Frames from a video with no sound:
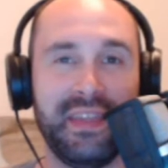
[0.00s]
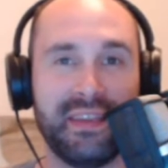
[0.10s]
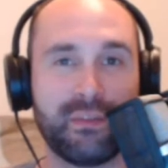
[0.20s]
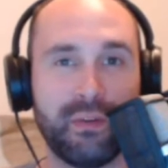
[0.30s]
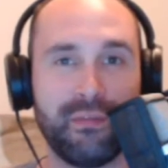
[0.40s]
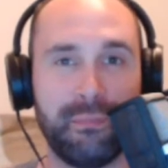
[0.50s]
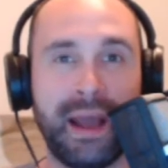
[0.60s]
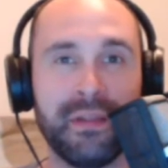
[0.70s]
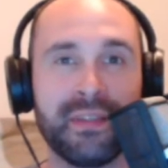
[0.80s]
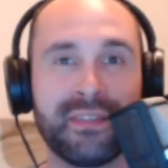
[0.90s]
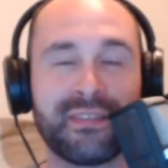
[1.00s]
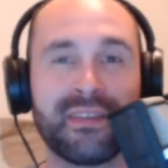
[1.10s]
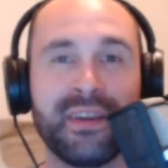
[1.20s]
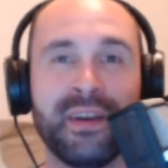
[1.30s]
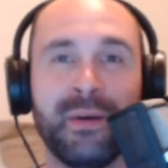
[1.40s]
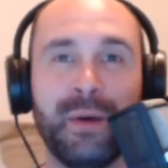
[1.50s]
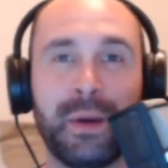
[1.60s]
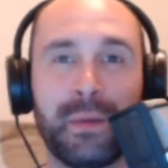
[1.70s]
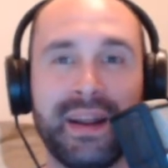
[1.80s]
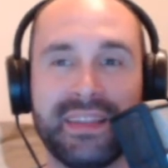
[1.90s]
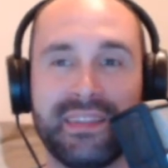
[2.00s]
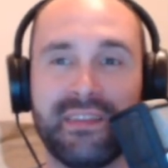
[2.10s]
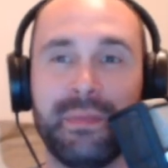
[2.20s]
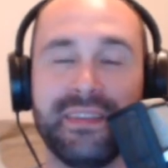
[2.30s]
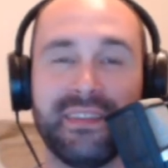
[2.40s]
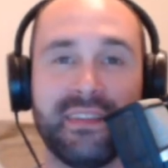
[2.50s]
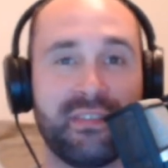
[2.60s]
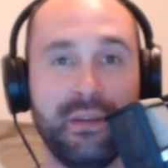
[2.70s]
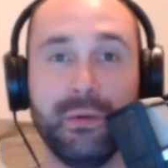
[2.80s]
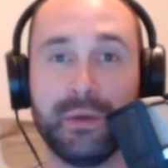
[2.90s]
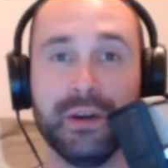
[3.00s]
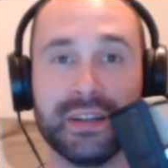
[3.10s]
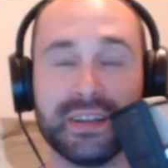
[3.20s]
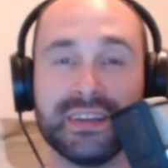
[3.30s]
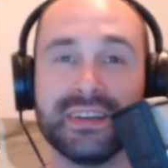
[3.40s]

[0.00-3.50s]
sort of balance while writing this piece. It's so good.